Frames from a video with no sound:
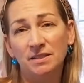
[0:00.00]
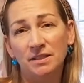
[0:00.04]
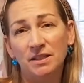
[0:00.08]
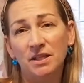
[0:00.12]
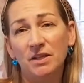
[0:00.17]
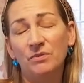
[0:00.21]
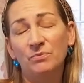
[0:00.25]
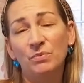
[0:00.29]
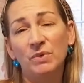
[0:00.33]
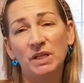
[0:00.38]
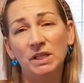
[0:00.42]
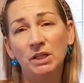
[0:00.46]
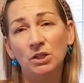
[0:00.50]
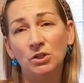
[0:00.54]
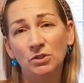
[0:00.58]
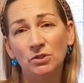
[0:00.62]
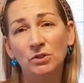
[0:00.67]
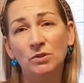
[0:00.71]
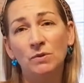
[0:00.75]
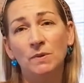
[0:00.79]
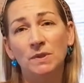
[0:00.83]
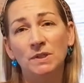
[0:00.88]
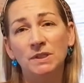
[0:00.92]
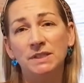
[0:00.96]
A really good
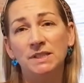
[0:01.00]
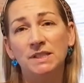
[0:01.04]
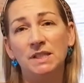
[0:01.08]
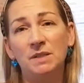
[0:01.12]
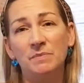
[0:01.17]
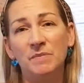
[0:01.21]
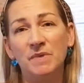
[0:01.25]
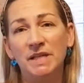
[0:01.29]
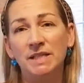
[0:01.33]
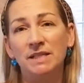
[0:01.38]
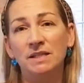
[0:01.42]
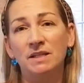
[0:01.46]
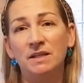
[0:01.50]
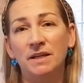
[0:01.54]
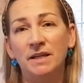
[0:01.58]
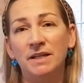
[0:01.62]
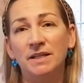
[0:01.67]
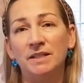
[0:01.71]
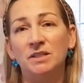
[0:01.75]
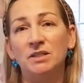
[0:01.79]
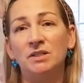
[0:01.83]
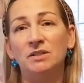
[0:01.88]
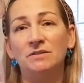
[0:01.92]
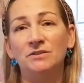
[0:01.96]
quality made
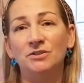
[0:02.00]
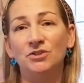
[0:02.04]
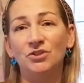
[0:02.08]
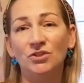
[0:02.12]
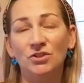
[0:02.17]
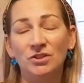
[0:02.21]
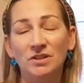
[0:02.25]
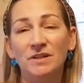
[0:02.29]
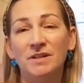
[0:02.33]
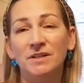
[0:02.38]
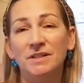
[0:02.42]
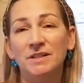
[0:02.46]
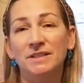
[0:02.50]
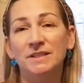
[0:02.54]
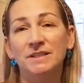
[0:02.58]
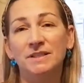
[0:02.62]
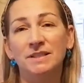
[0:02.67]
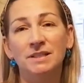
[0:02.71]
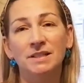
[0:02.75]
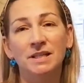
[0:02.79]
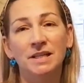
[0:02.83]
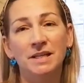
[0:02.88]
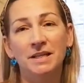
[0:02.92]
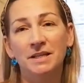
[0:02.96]
curtain should last
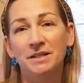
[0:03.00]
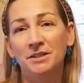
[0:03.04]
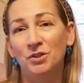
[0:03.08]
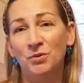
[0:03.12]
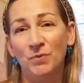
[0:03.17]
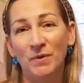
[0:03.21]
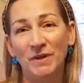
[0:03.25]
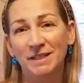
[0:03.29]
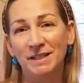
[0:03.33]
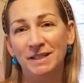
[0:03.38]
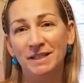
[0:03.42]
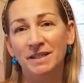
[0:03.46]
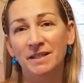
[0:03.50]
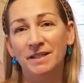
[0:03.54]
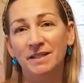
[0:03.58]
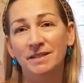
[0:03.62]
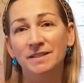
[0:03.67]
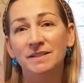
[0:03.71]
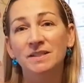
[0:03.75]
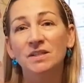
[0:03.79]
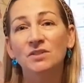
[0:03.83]
20 years.